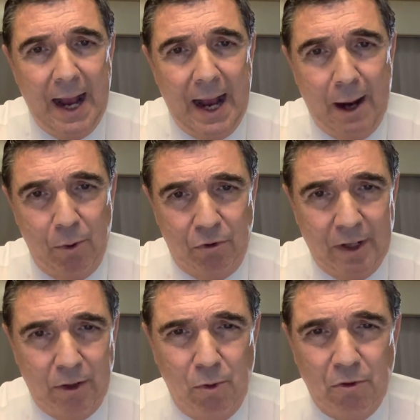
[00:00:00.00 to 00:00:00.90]
I was
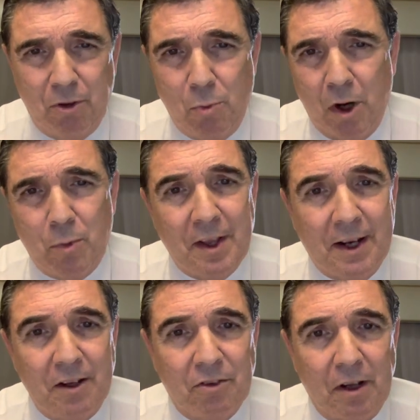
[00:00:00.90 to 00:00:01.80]
doing some work with a
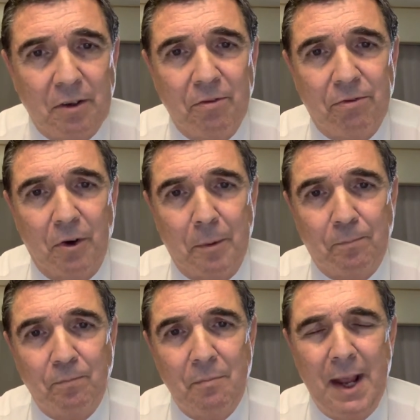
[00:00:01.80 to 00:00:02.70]
consulting firm.
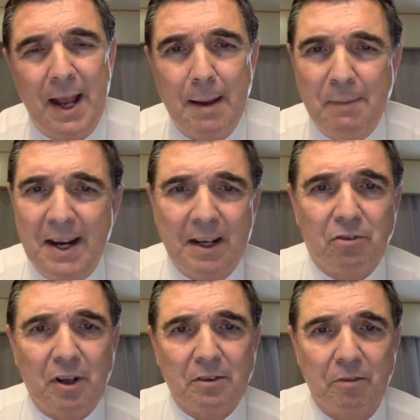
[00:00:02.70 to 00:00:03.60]
And many
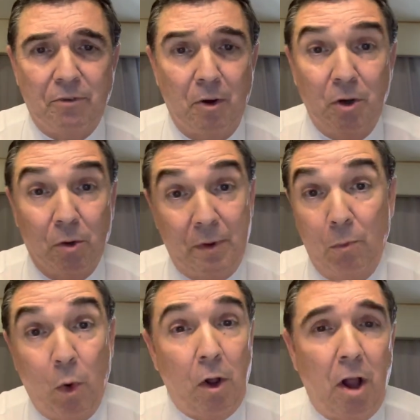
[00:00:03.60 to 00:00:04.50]
consulting firms,
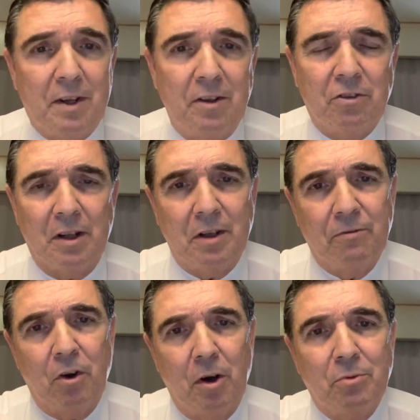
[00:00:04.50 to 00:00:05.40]
all consulting
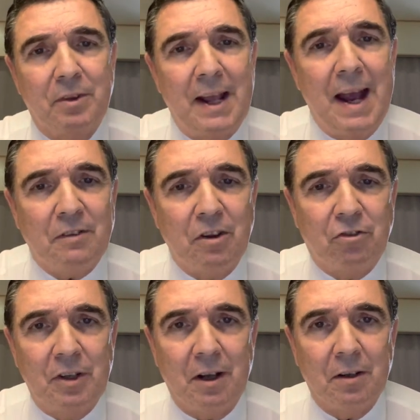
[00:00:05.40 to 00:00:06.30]
firms, they have to
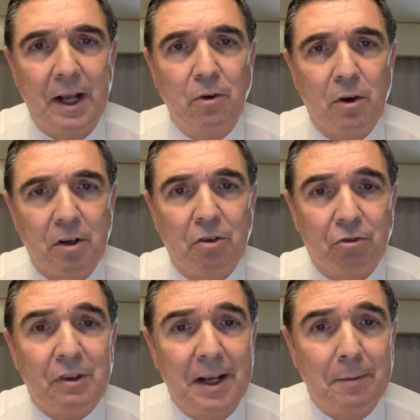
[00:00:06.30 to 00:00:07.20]
sell in order to
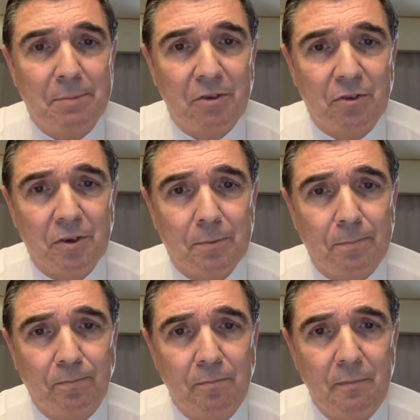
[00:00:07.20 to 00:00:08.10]
stay in business.
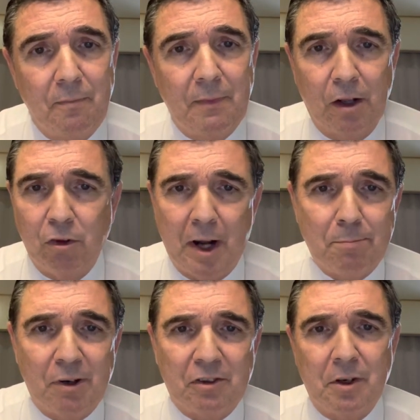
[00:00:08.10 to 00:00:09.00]
A lot of
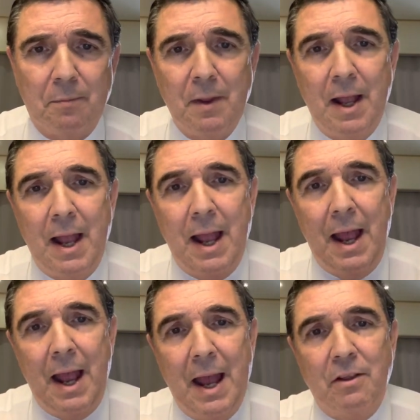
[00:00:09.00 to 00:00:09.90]
pressure.
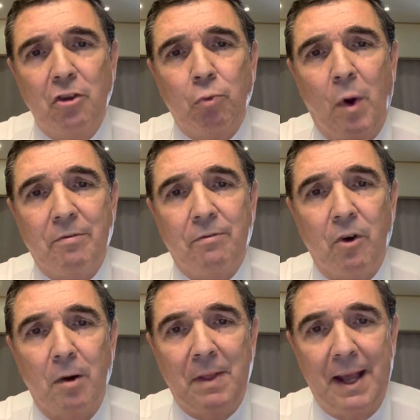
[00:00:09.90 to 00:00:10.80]
And this one
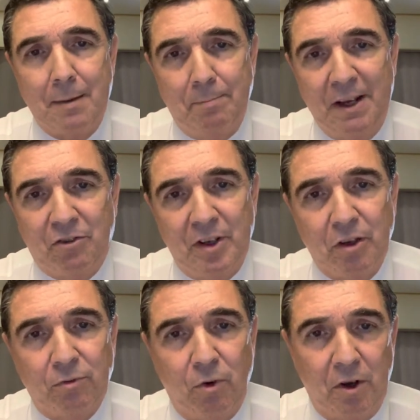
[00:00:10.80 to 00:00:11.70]
firm, they had a big
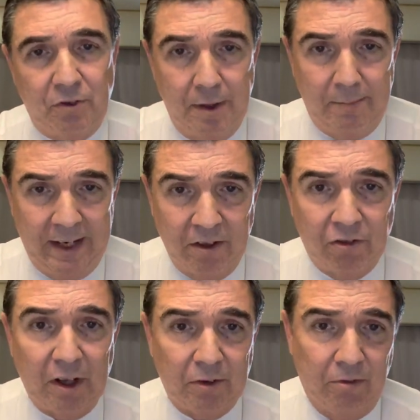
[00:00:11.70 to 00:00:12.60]
sales force and a big
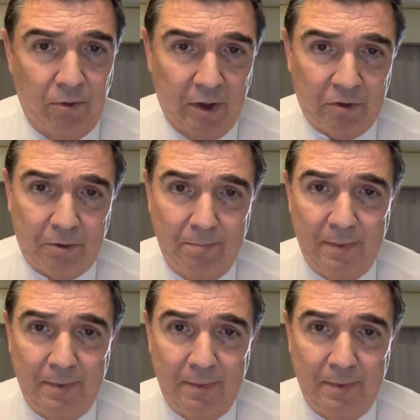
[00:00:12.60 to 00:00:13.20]
consulting force.